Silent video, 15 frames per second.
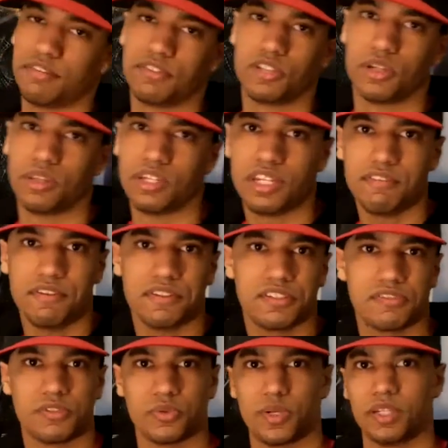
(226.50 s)
So the
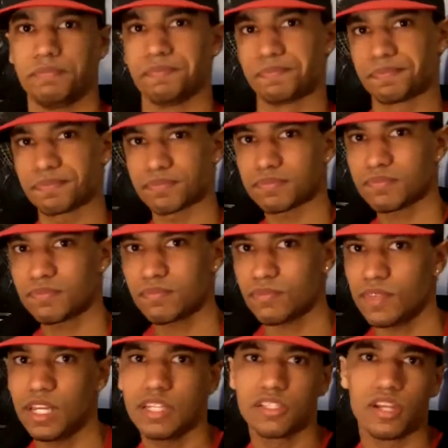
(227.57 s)
defensive swing,
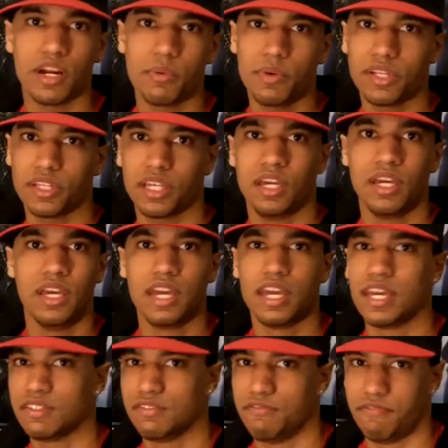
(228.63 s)
it's not really
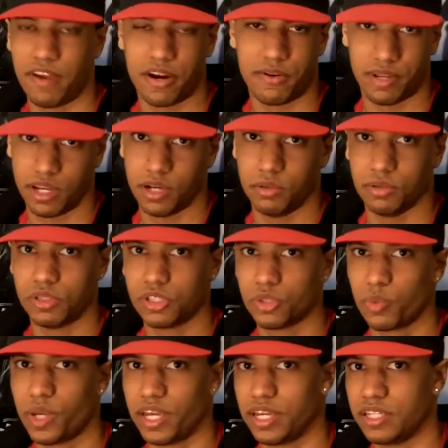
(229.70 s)
its very own
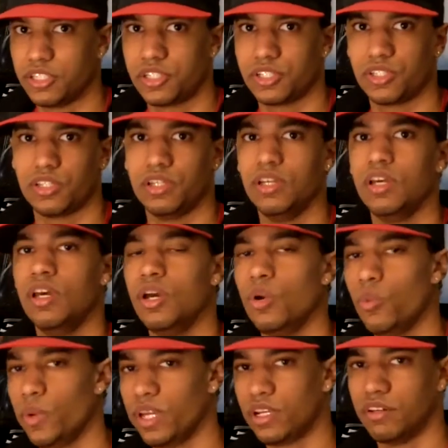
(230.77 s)
swing. It's just a
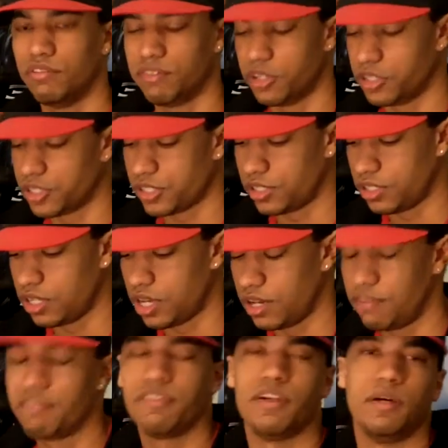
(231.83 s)
weaker version
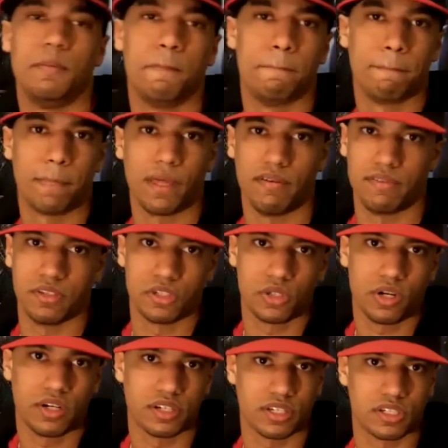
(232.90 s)
of the
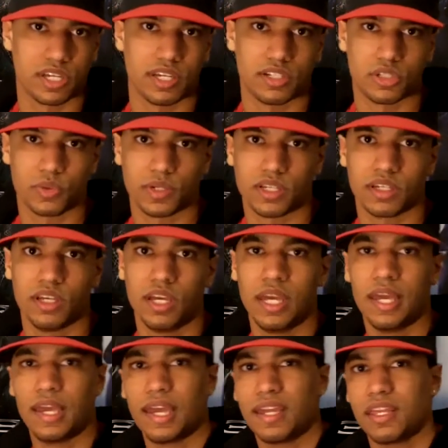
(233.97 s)
strongest kind of swing.
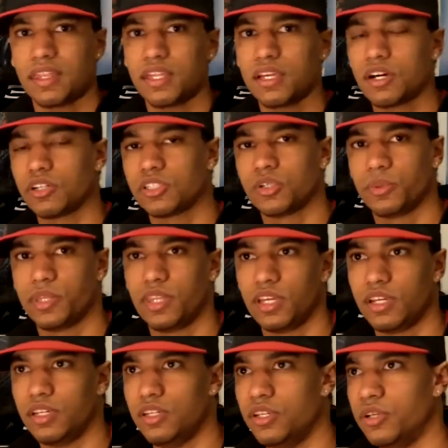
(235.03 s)
And I think also what they
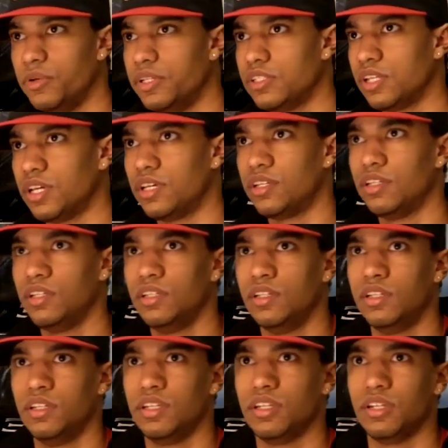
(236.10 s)
could do is,
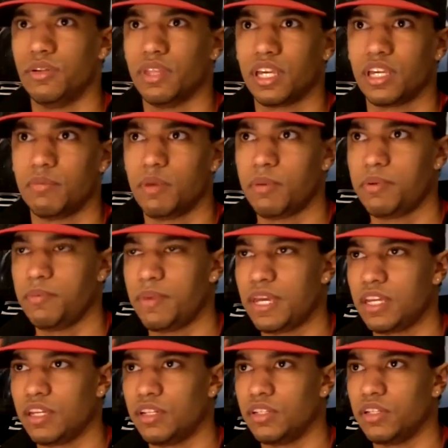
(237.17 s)
they can maybe
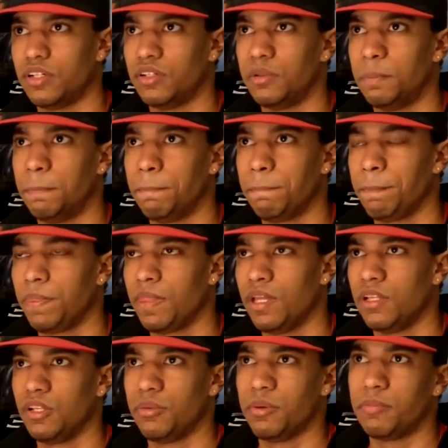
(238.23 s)
make it a little
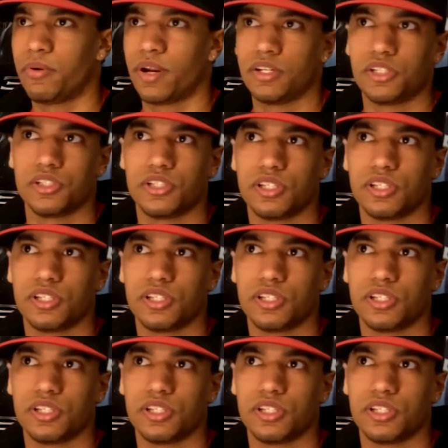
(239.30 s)
bit pressure